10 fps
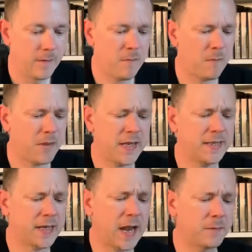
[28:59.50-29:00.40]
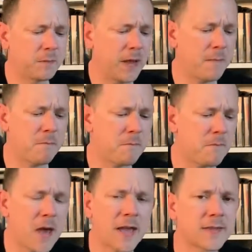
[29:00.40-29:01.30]
Remember these games
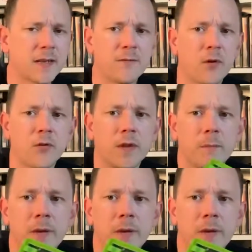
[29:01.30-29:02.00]
being massive on the